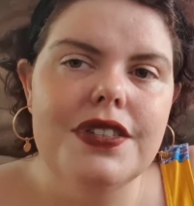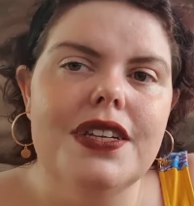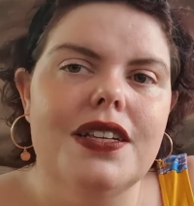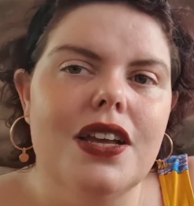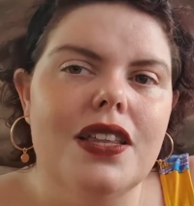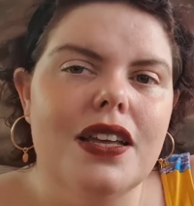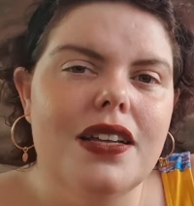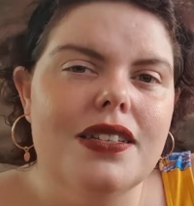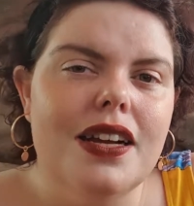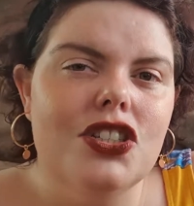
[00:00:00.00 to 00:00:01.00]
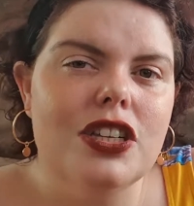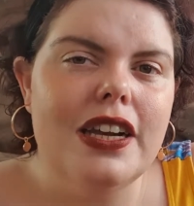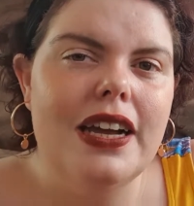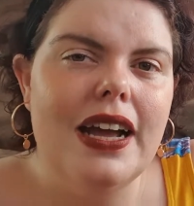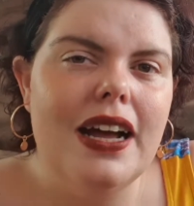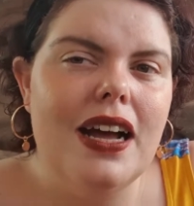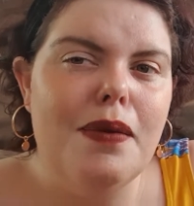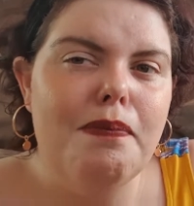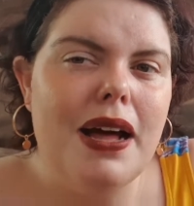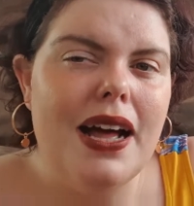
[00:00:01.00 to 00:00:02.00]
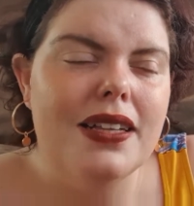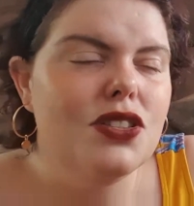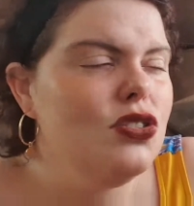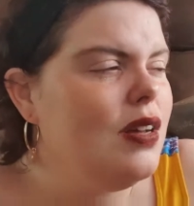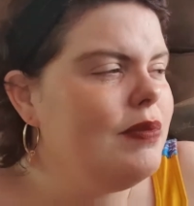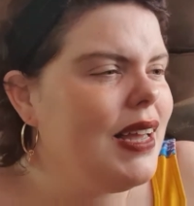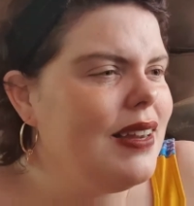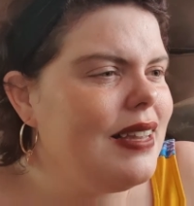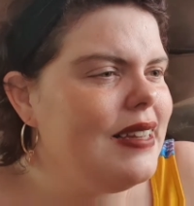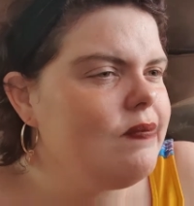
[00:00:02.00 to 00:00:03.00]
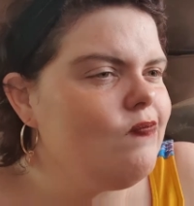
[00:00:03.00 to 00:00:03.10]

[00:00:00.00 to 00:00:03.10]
seen now that it's actually a man, so I'm kind of like,